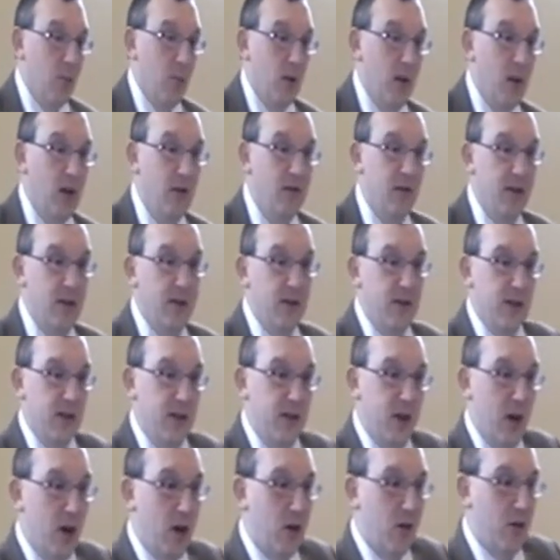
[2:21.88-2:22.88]

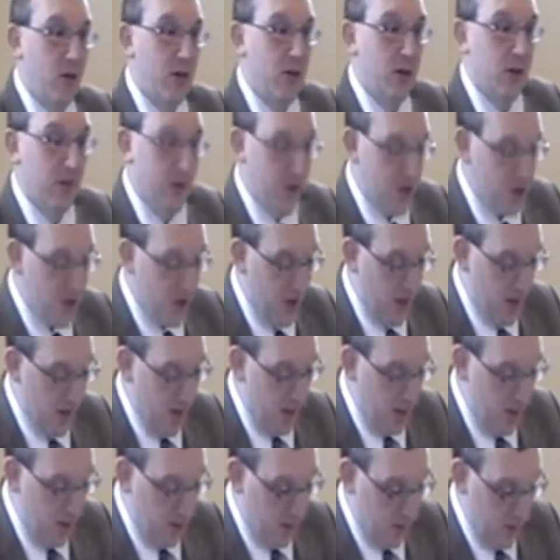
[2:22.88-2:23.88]
Beloved, the doctrine of
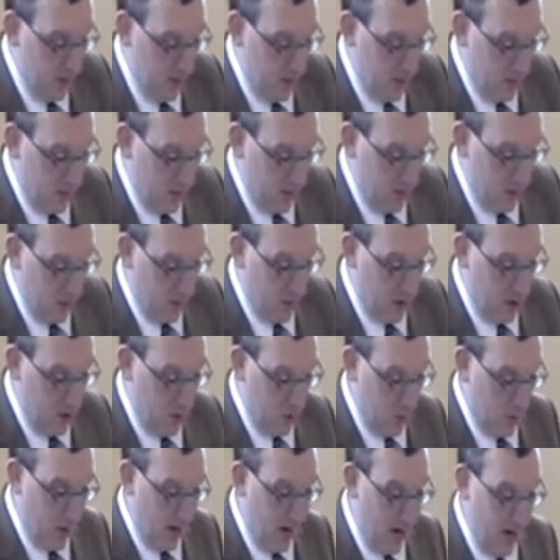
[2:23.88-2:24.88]
sin,
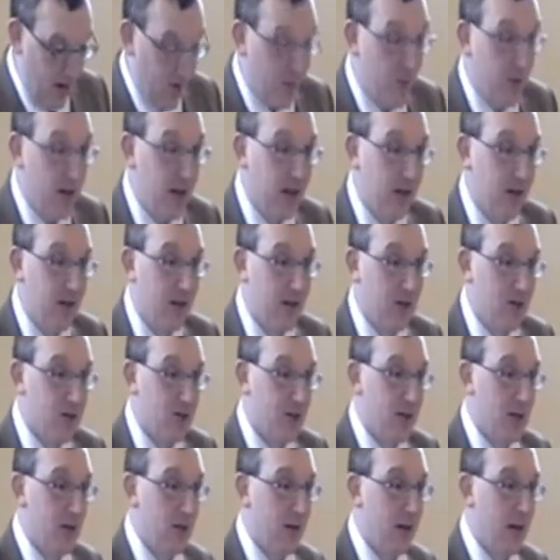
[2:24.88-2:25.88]
which we have been
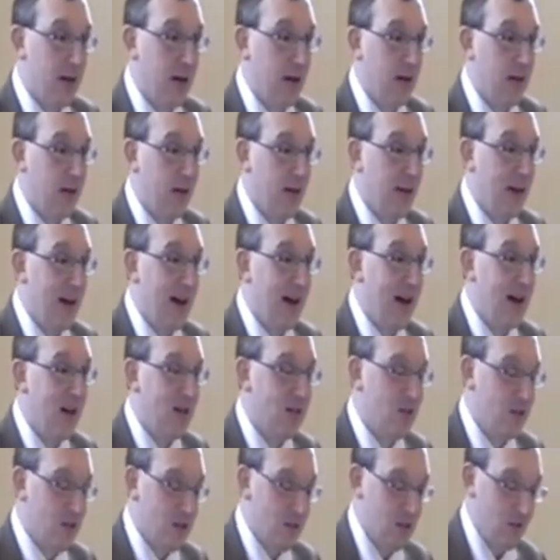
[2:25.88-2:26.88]
considering in the
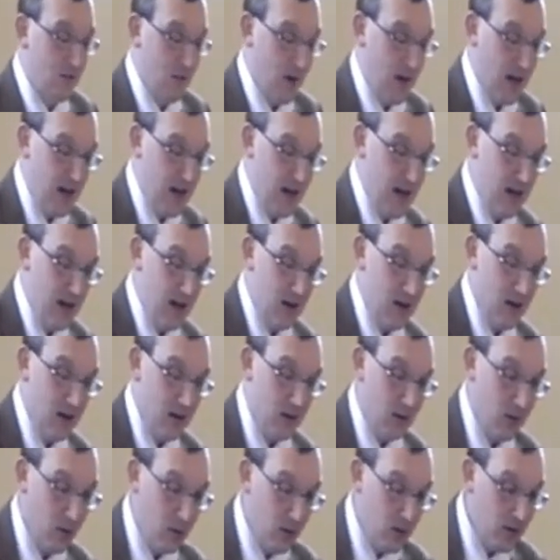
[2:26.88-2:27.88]
last
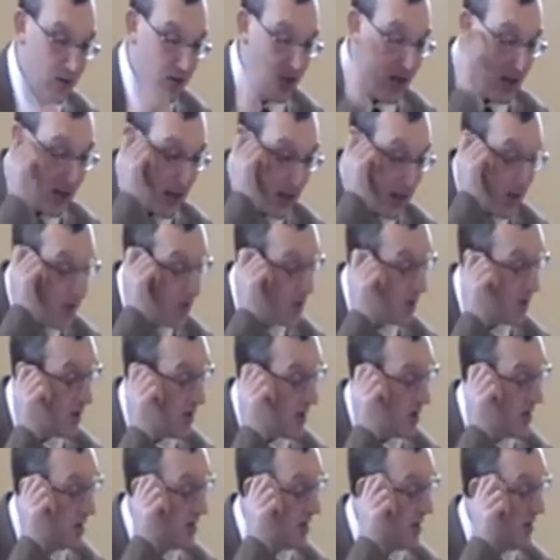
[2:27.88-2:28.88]
three Lord's
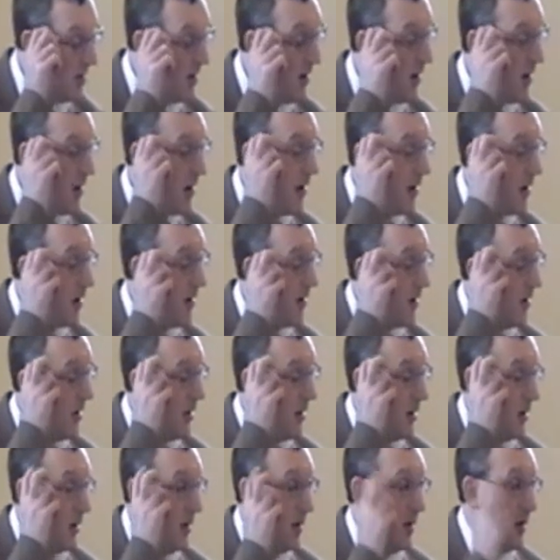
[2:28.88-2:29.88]
days, is the dark
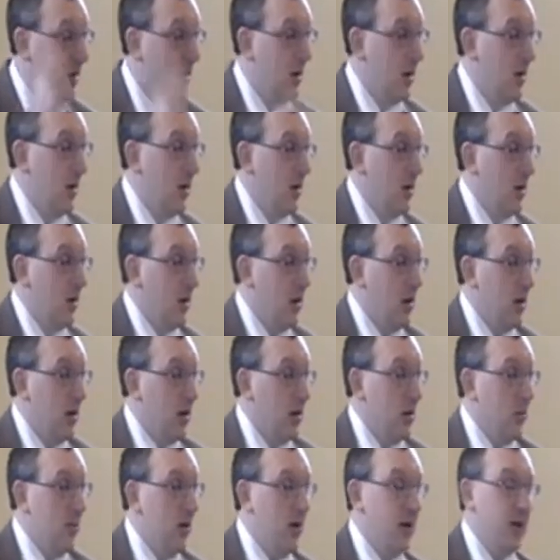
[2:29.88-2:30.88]

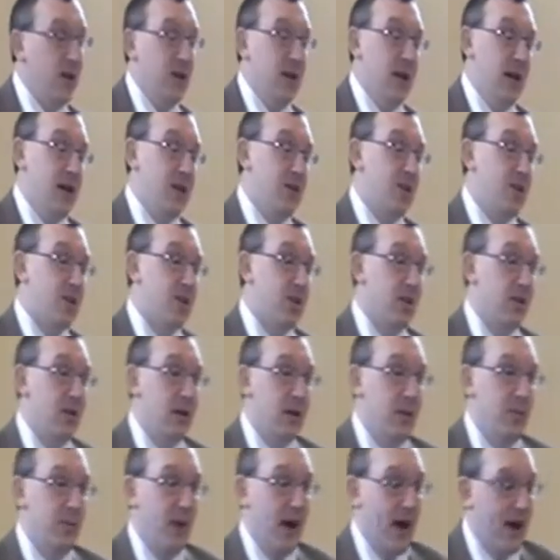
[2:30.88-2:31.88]
but
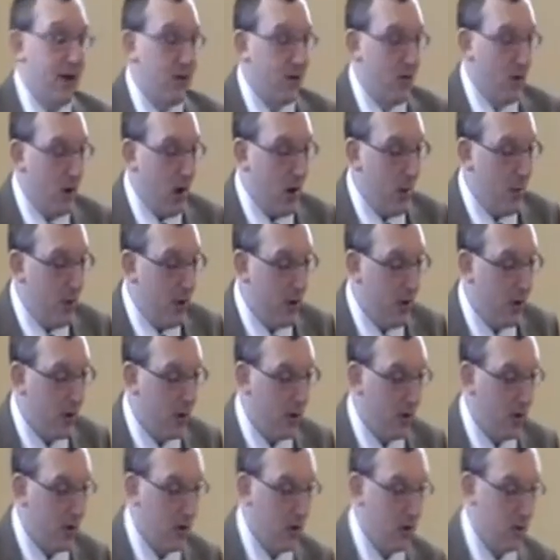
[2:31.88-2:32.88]
necessary backdrop
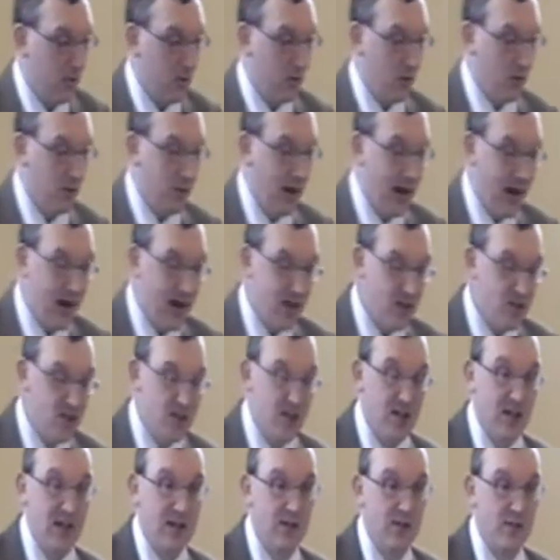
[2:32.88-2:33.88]
for
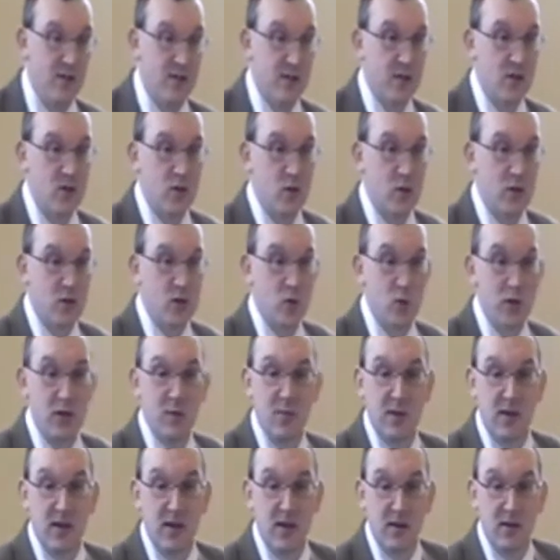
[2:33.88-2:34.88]
man's deliverance, which
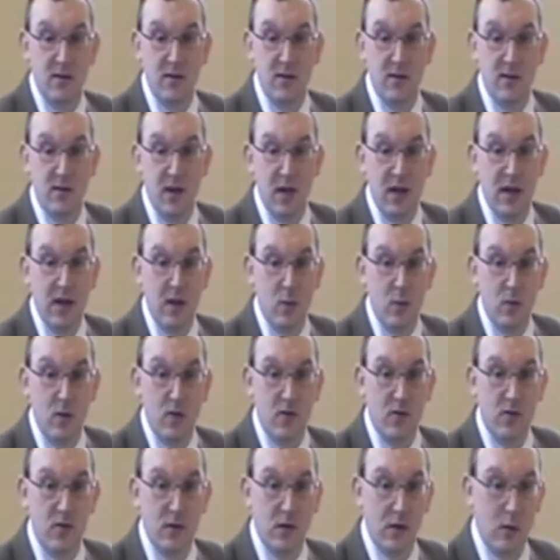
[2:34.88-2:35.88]
we begin today
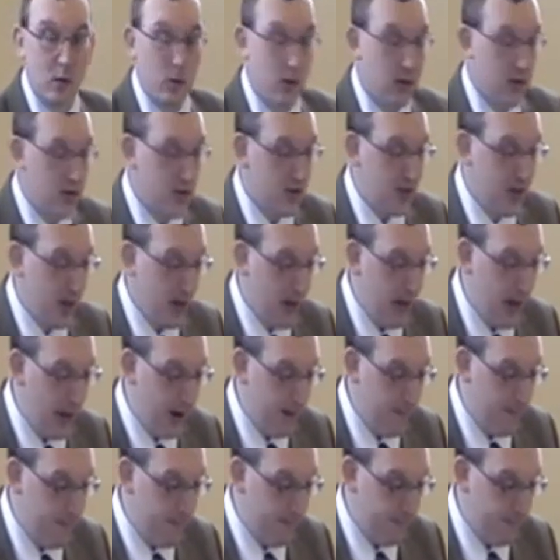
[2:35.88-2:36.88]
with Lord's Day